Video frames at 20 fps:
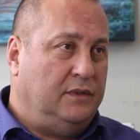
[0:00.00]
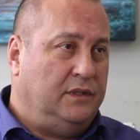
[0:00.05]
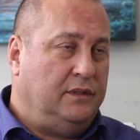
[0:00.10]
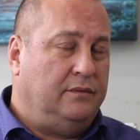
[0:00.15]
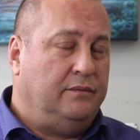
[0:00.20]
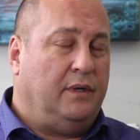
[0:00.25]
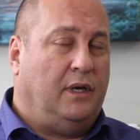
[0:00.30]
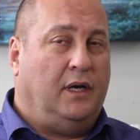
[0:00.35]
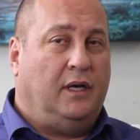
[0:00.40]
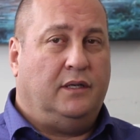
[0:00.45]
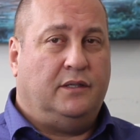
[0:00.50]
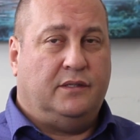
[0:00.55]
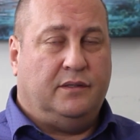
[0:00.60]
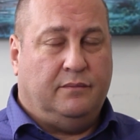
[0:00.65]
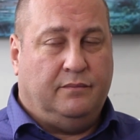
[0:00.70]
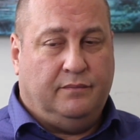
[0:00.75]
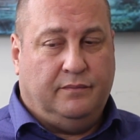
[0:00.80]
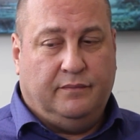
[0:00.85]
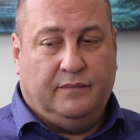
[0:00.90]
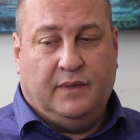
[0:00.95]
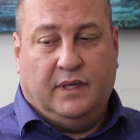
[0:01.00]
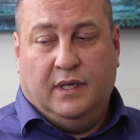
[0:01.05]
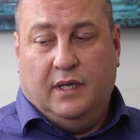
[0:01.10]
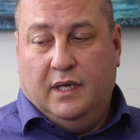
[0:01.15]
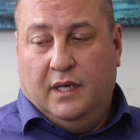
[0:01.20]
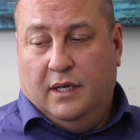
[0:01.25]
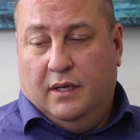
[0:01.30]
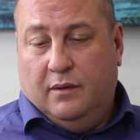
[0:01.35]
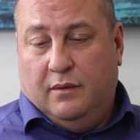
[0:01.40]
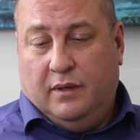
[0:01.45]
Oh, awesome.
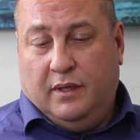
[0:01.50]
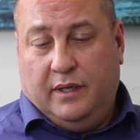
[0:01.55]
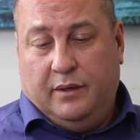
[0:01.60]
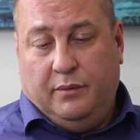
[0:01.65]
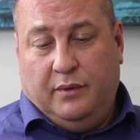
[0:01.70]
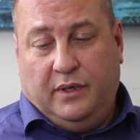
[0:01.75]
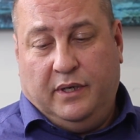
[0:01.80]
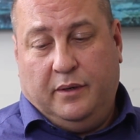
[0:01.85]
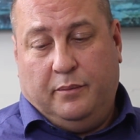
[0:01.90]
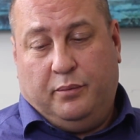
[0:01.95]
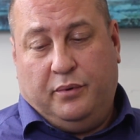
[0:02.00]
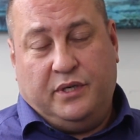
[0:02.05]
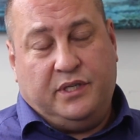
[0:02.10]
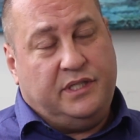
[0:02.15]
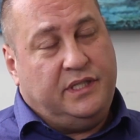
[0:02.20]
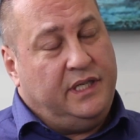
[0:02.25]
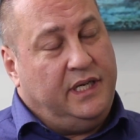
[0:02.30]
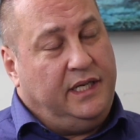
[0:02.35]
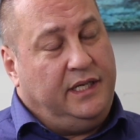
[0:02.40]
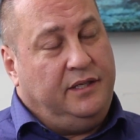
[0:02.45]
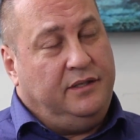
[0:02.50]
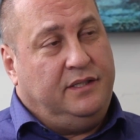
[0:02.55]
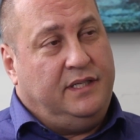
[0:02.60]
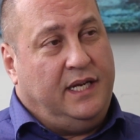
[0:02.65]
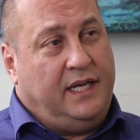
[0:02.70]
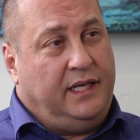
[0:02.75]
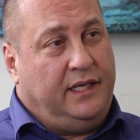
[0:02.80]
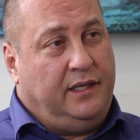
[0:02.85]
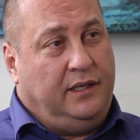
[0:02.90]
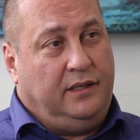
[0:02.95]
Well, I really appreciate you
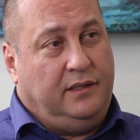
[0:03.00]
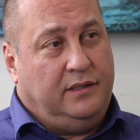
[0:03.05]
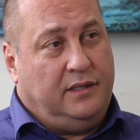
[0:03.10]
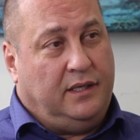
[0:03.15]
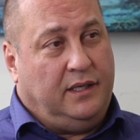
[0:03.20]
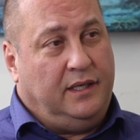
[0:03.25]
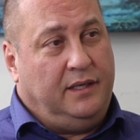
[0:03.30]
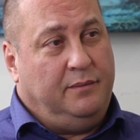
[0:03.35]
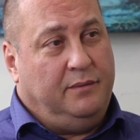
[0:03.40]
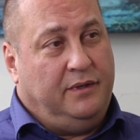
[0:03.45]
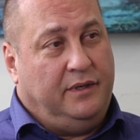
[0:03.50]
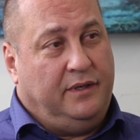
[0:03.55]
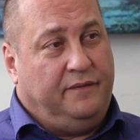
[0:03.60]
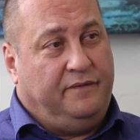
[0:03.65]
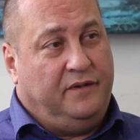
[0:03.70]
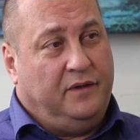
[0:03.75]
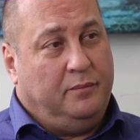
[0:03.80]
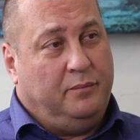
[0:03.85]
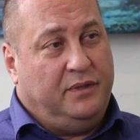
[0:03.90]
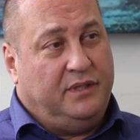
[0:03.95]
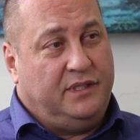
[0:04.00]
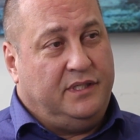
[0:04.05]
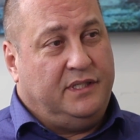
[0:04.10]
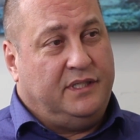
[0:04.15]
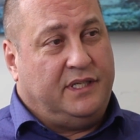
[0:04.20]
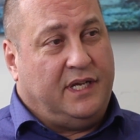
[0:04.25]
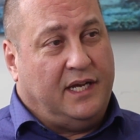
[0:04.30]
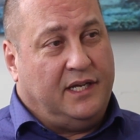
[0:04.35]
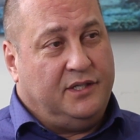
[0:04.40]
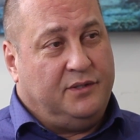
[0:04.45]
taking time out of your busy
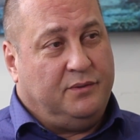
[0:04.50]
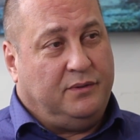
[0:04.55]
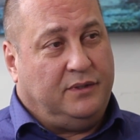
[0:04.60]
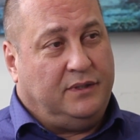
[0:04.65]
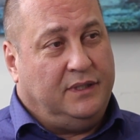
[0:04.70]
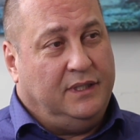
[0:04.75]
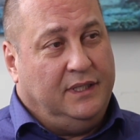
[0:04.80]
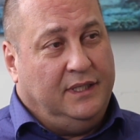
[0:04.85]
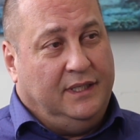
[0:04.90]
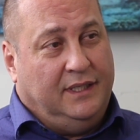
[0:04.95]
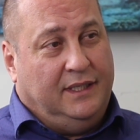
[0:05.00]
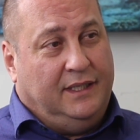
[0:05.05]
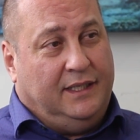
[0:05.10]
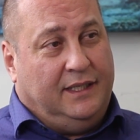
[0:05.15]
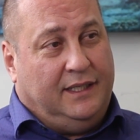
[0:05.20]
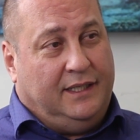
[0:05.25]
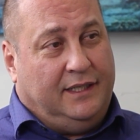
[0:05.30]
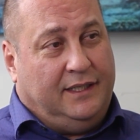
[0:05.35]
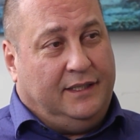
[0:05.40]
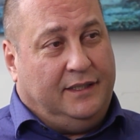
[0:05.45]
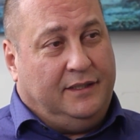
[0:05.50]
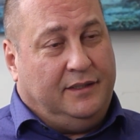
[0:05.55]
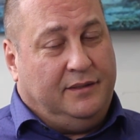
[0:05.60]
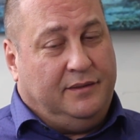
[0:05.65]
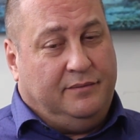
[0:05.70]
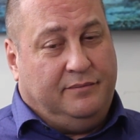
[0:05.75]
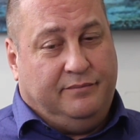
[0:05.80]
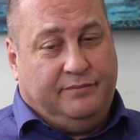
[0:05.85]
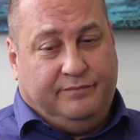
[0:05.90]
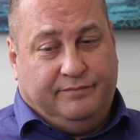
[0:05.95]
schedule.
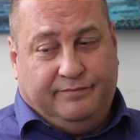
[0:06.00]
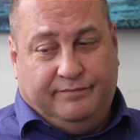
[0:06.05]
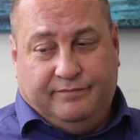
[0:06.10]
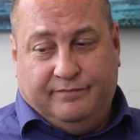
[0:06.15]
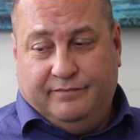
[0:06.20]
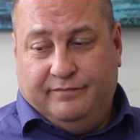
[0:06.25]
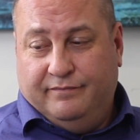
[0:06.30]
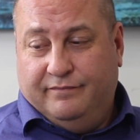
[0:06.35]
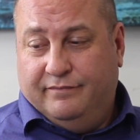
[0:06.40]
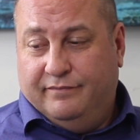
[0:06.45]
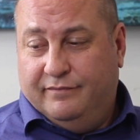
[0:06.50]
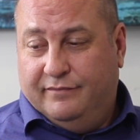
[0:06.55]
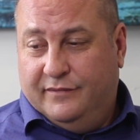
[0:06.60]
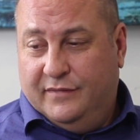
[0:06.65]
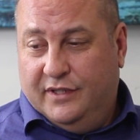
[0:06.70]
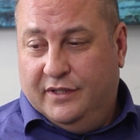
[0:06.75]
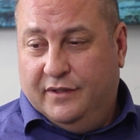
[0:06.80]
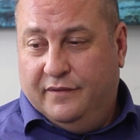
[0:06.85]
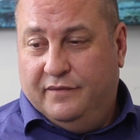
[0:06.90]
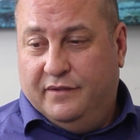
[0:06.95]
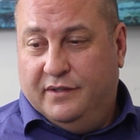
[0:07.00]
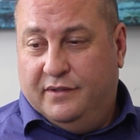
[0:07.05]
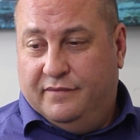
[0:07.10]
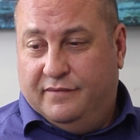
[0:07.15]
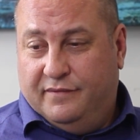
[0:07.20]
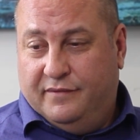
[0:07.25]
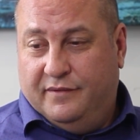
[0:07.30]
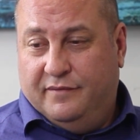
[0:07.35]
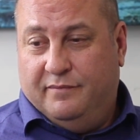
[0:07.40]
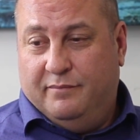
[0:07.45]
You've
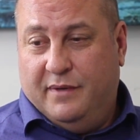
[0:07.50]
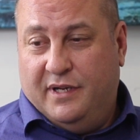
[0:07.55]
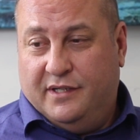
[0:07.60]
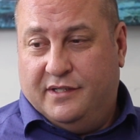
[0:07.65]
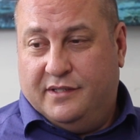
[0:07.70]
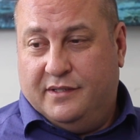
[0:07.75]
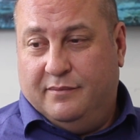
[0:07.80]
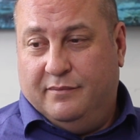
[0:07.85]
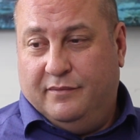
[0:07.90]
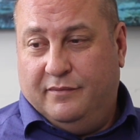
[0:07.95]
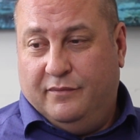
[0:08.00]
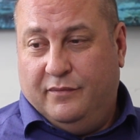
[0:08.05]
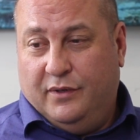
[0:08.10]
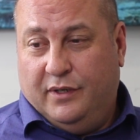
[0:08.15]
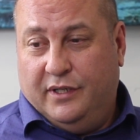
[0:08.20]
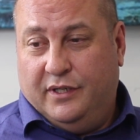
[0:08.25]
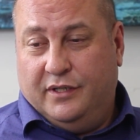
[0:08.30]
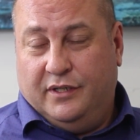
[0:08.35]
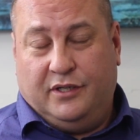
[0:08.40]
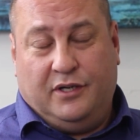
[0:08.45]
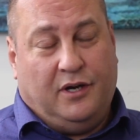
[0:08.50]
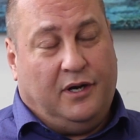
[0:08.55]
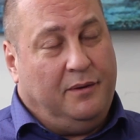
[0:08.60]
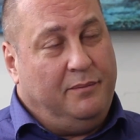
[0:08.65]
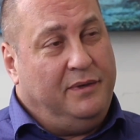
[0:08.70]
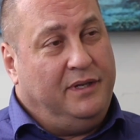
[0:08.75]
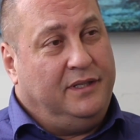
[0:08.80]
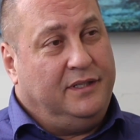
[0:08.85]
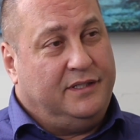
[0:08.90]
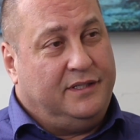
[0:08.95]
made some really good
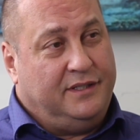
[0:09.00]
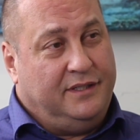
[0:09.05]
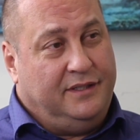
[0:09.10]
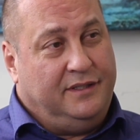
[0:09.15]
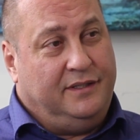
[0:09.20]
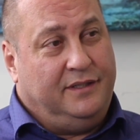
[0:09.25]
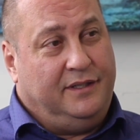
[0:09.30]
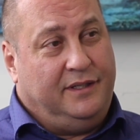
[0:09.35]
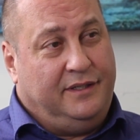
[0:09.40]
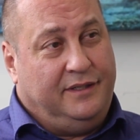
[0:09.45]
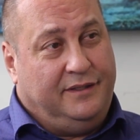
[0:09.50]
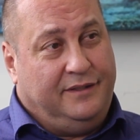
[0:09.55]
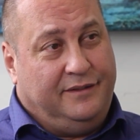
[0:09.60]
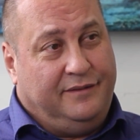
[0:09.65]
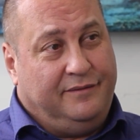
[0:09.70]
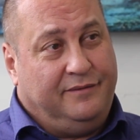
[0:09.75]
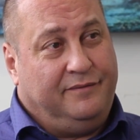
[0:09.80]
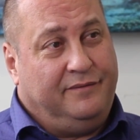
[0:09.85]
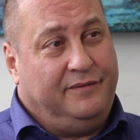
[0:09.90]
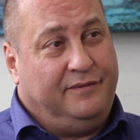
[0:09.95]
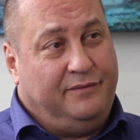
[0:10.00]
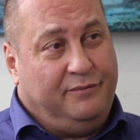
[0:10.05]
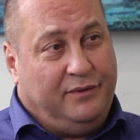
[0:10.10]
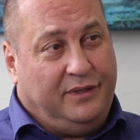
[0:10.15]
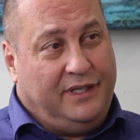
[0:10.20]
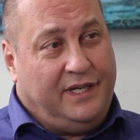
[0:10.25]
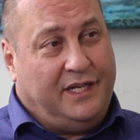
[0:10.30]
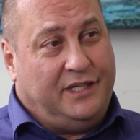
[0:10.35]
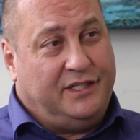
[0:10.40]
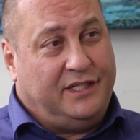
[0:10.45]
comments and
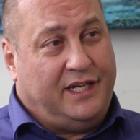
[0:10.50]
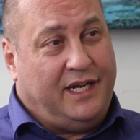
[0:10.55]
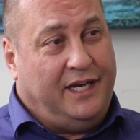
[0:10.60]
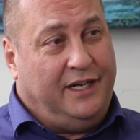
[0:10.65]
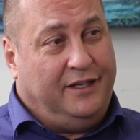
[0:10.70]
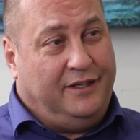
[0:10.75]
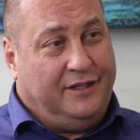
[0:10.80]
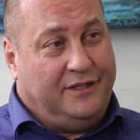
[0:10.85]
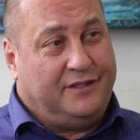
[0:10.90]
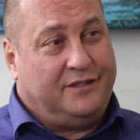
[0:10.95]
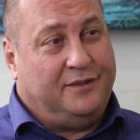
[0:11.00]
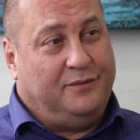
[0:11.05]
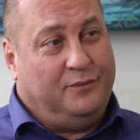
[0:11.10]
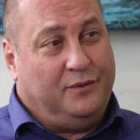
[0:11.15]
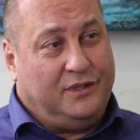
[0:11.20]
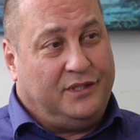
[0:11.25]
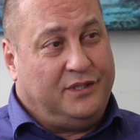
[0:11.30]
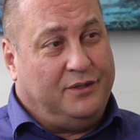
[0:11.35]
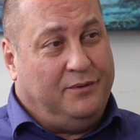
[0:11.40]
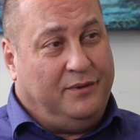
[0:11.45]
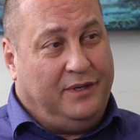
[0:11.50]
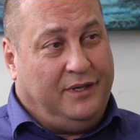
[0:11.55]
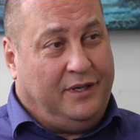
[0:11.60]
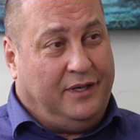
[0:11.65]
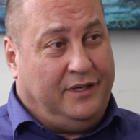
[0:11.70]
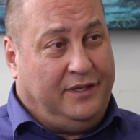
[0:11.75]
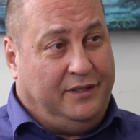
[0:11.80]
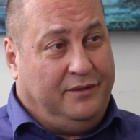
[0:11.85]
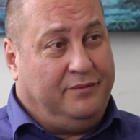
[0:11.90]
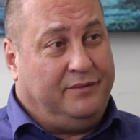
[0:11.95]
really educated us on what's going
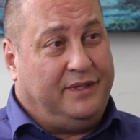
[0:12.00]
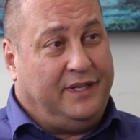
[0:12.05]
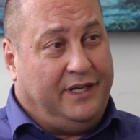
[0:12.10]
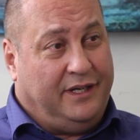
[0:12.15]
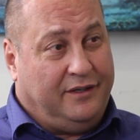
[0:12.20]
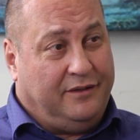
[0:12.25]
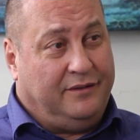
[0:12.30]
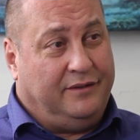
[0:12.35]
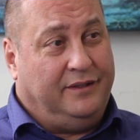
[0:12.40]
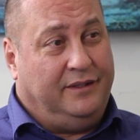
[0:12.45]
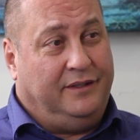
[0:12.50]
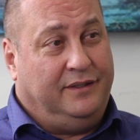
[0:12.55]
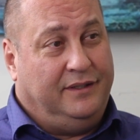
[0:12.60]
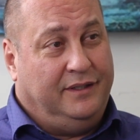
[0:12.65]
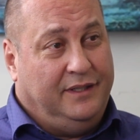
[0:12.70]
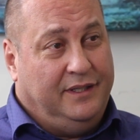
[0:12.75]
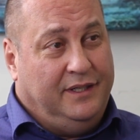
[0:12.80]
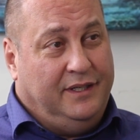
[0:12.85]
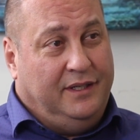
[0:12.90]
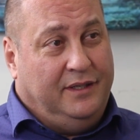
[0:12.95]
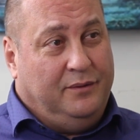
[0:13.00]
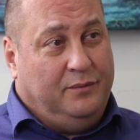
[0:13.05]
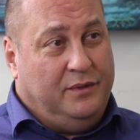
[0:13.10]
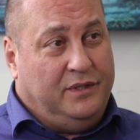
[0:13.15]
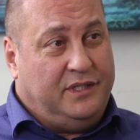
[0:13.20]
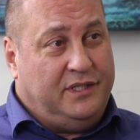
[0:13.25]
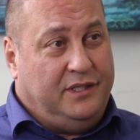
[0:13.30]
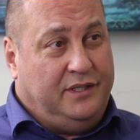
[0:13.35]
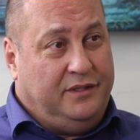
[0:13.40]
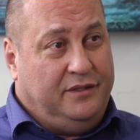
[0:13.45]
on out there, and
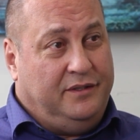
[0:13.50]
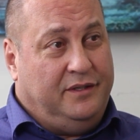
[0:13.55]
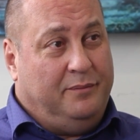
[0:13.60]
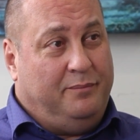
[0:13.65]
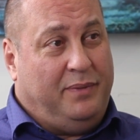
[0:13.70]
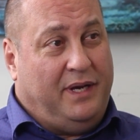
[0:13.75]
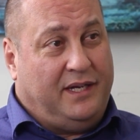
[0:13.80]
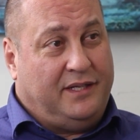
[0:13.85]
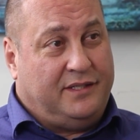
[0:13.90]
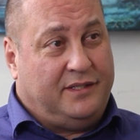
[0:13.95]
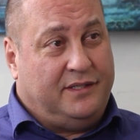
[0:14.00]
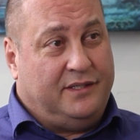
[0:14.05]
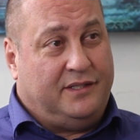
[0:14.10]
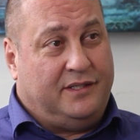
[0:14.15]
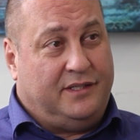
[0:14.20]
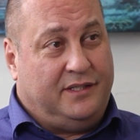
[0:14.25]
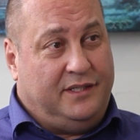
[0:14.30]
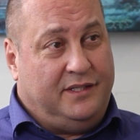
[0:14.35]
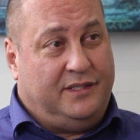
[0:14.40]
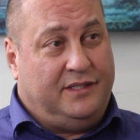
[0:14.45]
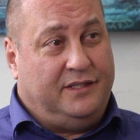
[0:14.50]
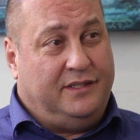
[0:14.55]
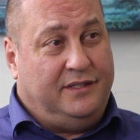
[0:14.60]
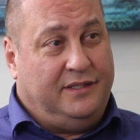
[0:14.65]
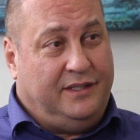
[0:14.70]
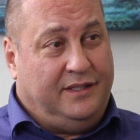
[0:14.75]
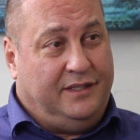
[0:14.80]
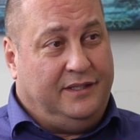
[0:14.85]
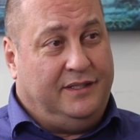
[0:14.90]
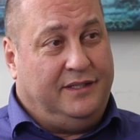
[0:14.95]
wishing you the best this
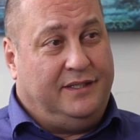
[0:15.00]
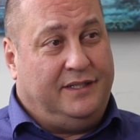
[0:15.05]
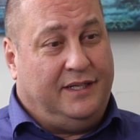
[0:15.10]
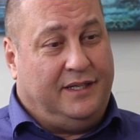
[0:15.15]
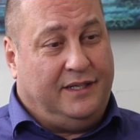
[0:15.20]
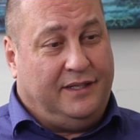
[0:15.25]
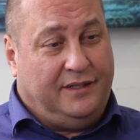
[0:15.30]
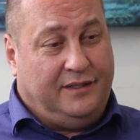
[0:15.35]
season and